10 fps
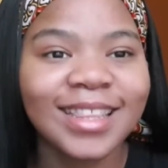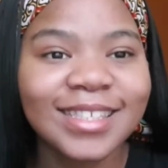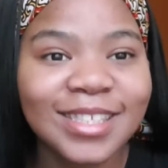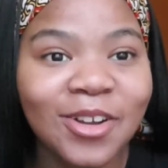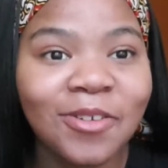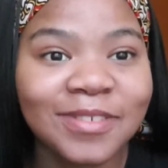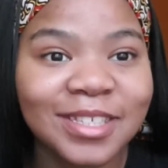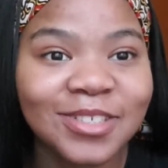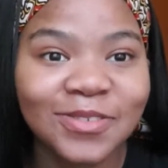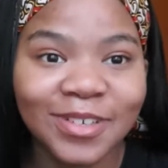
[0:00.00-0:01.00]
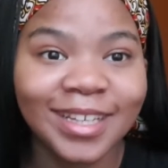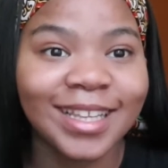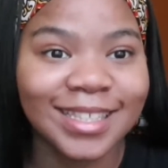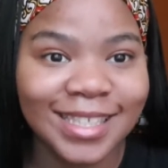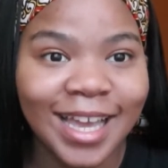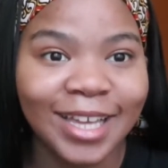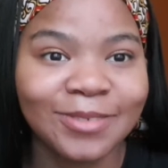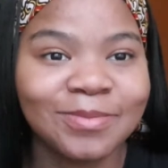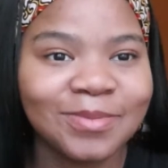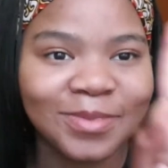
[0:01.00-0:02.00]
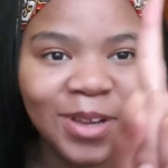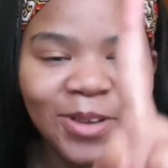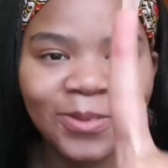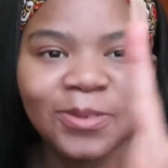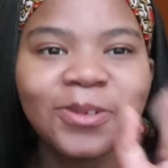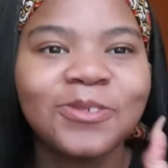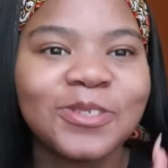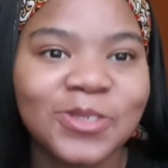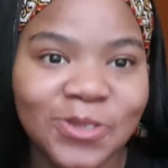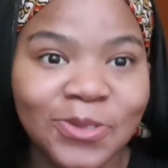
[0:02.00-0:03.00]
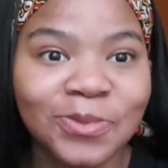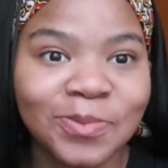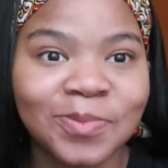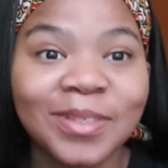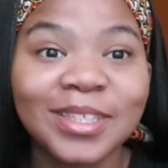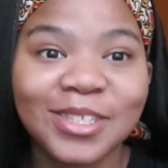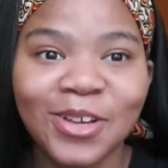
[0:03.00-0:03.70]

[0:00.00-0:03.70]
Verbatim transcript: This is a conversation for another time we will resume this